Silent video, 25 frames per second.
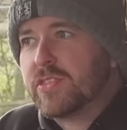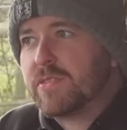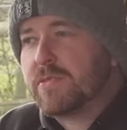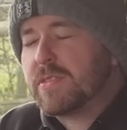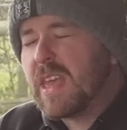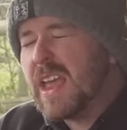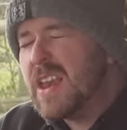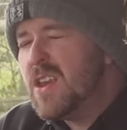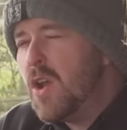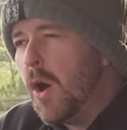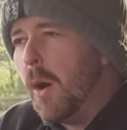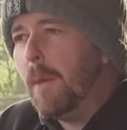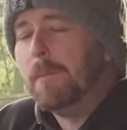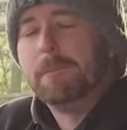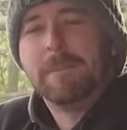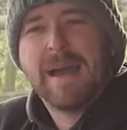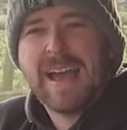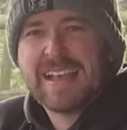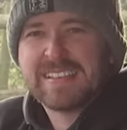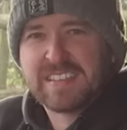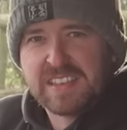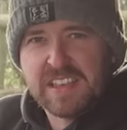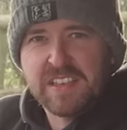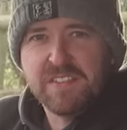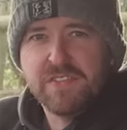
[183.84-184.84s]
They're not
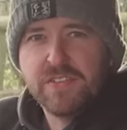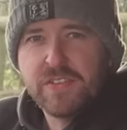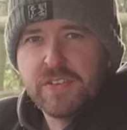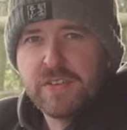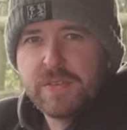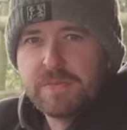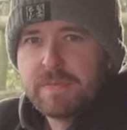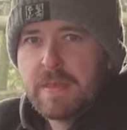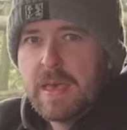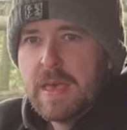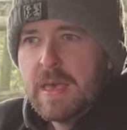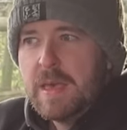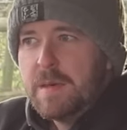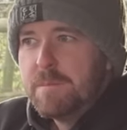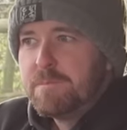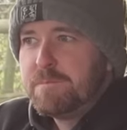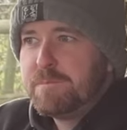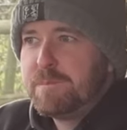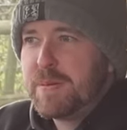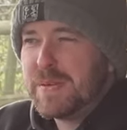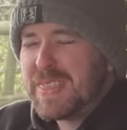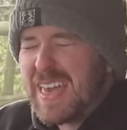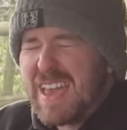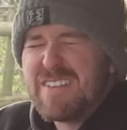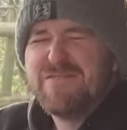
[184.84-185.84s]
massive,
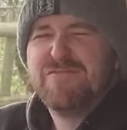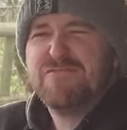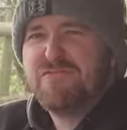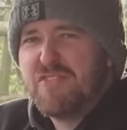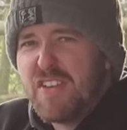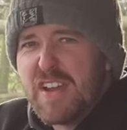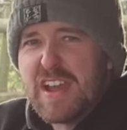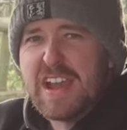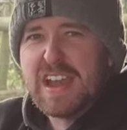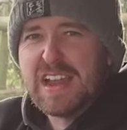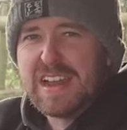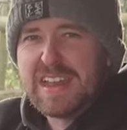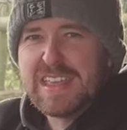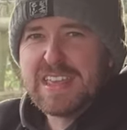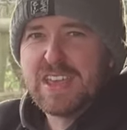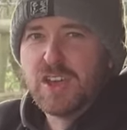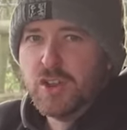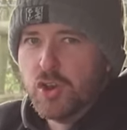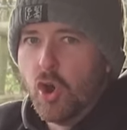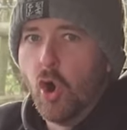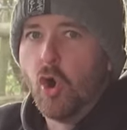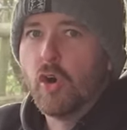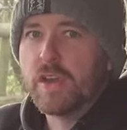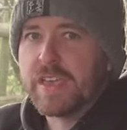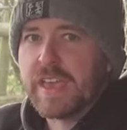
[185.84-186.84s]
but they're really
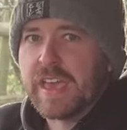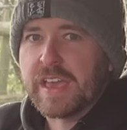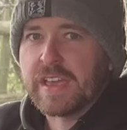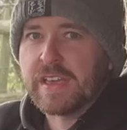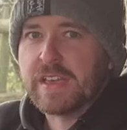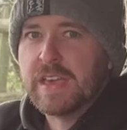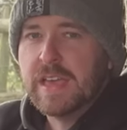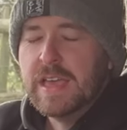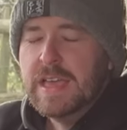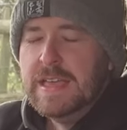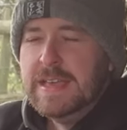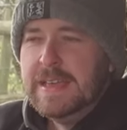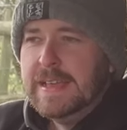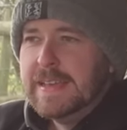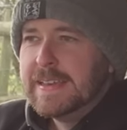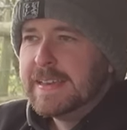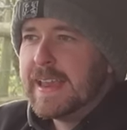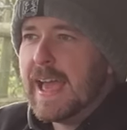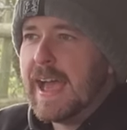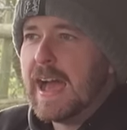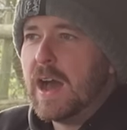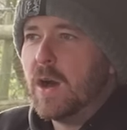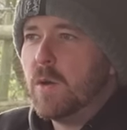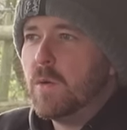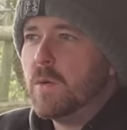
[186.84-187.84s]
annoying.
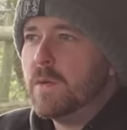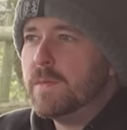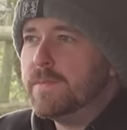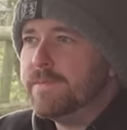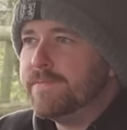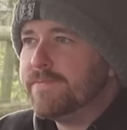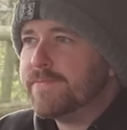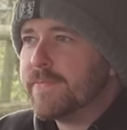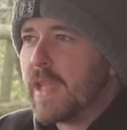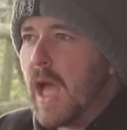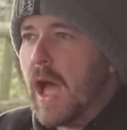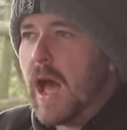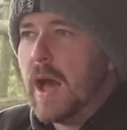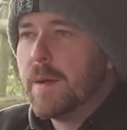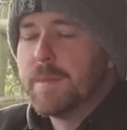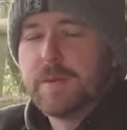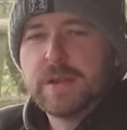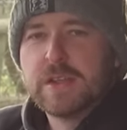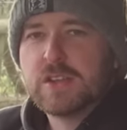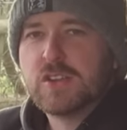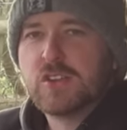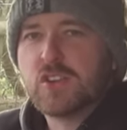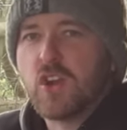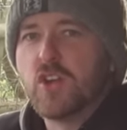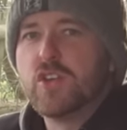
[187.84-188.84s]
Now, I'm
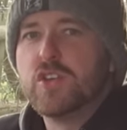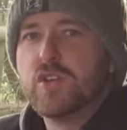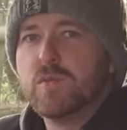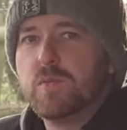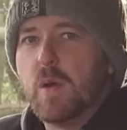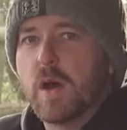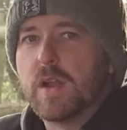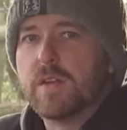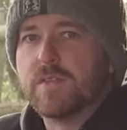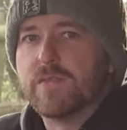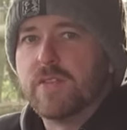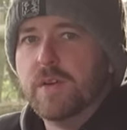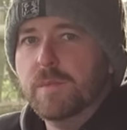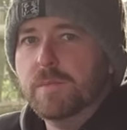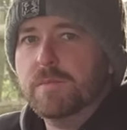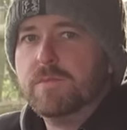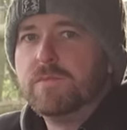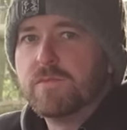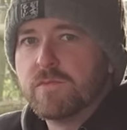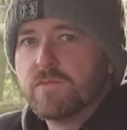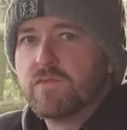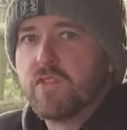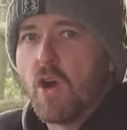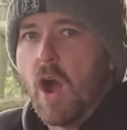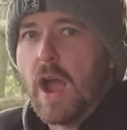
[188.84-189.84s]
going to show you one of them
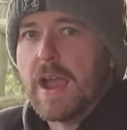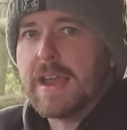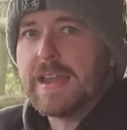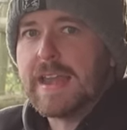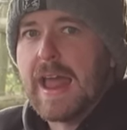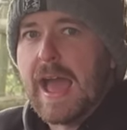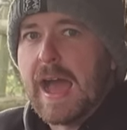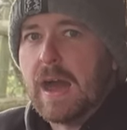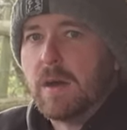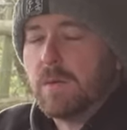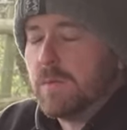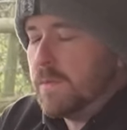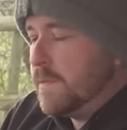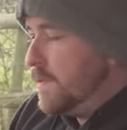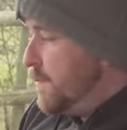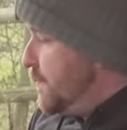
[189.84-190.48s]
right now.